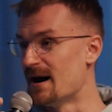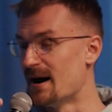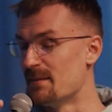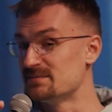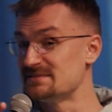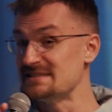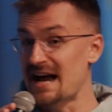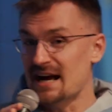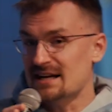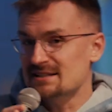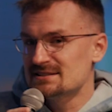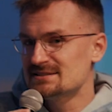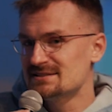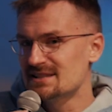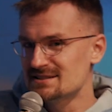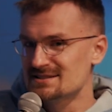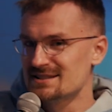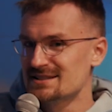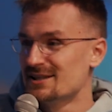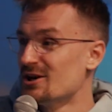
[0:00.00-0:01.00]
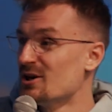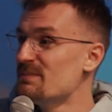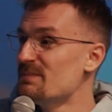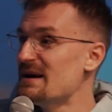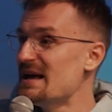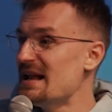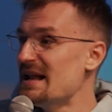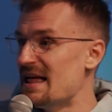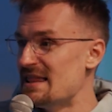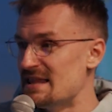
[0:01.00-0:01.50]
taxes us a little
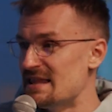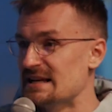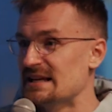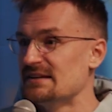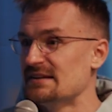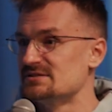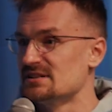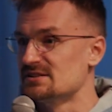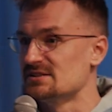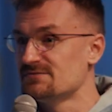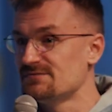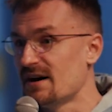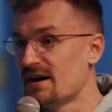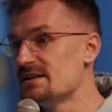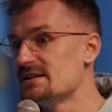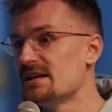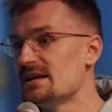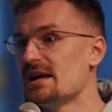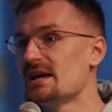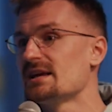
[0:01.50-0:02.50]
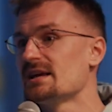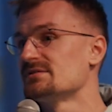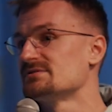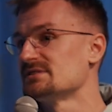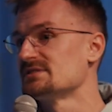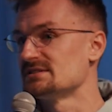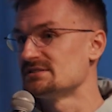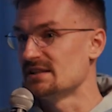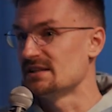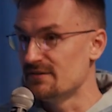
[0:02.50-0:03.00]
bit and then gives us funding, gives
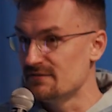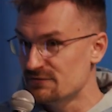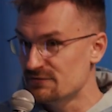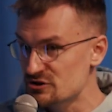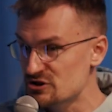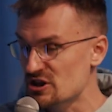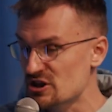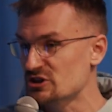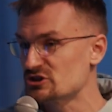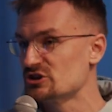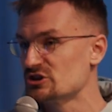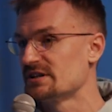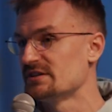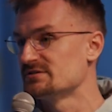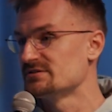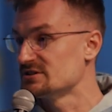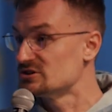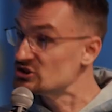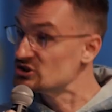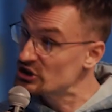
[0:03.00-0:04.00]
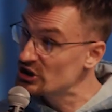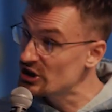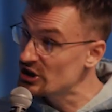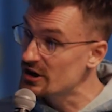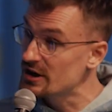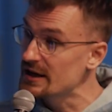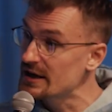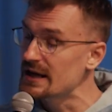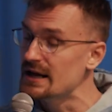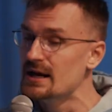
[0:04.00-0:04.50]
us infrastructure, gives us
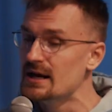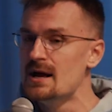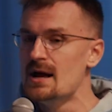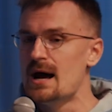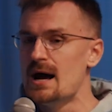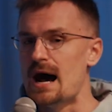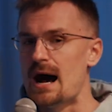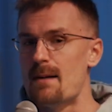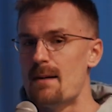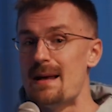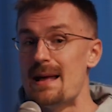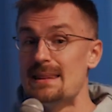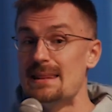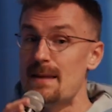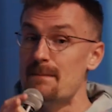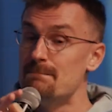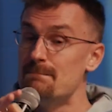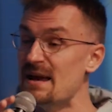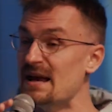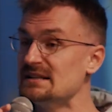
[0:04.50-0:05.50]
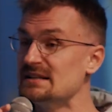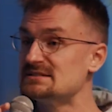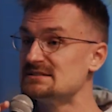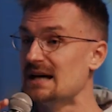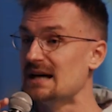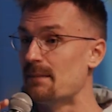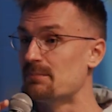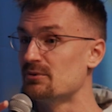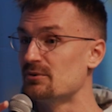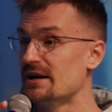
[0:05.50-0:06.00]
security, and then Base is
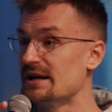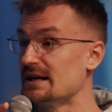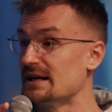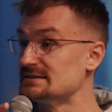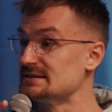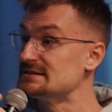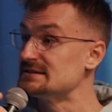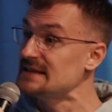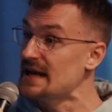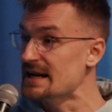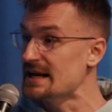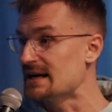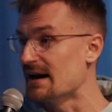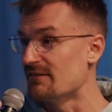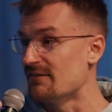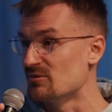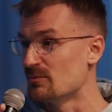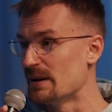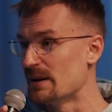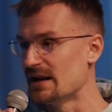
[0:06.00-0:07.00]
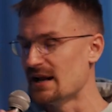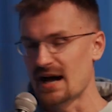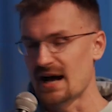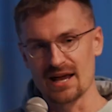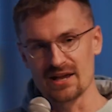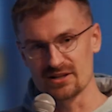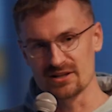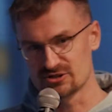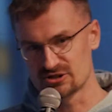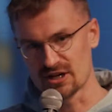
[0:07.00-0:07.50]
operating as a state government.
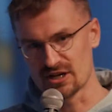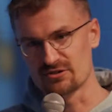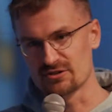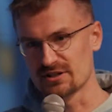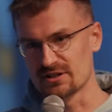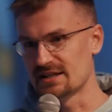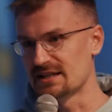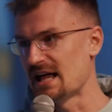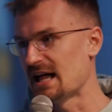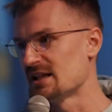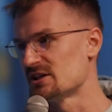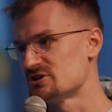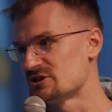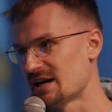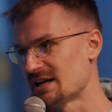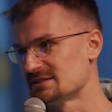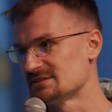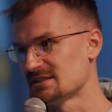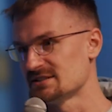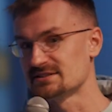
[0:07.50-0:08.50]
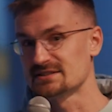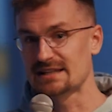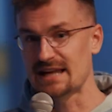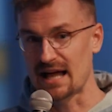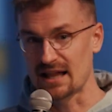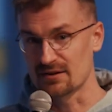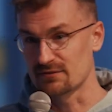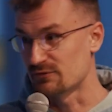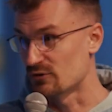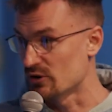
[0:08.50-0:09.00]
I generally analogize us to
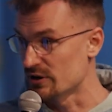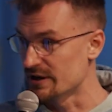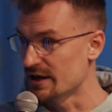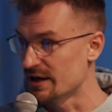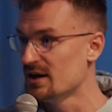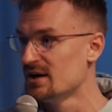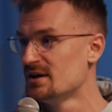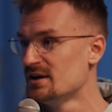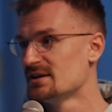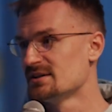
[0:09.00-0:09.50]
California.